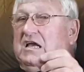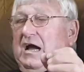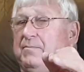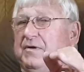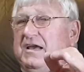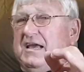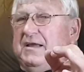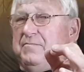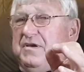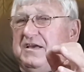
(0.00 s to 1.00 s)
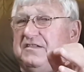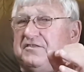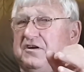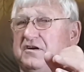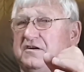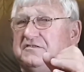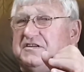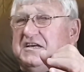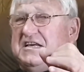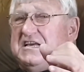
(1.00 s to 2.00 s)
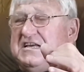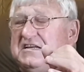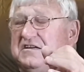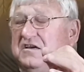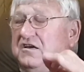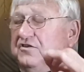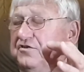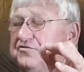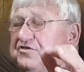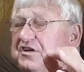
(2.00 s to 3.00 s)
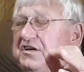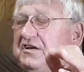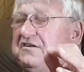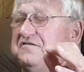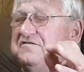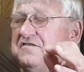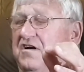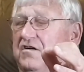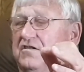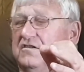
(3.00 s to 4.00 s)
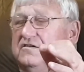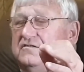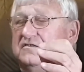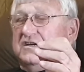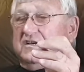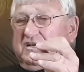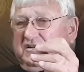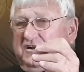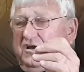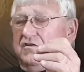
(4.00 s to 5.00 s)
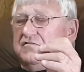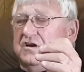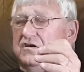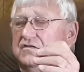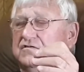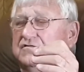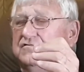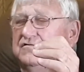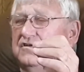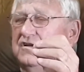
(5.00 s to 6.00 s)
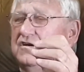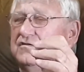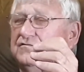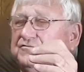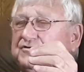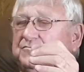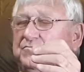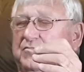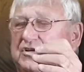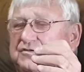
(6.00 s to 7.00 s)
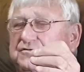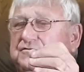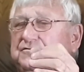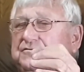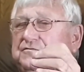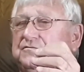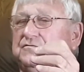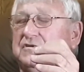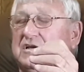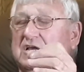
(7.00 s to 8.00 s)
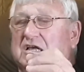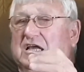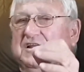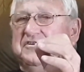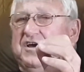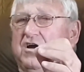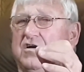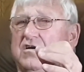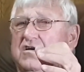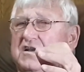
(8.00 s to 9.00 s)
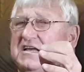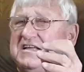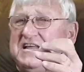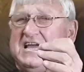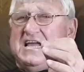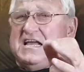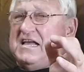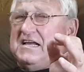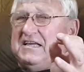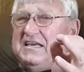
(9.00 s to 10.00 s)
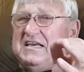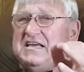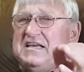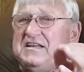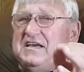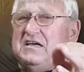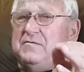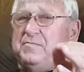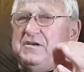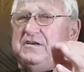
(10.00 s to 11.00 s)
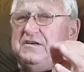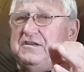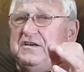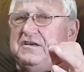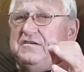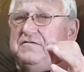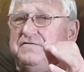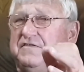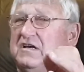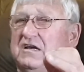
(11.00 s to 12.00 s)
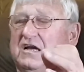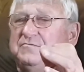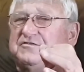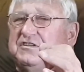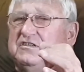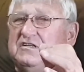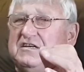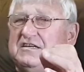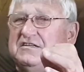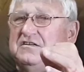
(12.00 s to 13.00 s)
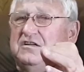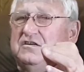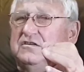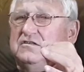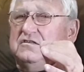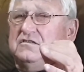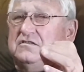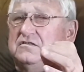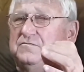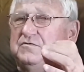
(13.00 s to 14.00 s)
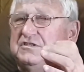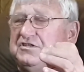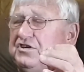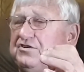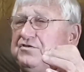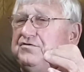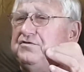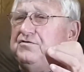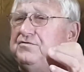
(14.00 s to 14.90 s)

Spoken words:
I played B-13, your cheating heart, and long gone lonesome blue. And darling, I can't help it if I'm still in love with you.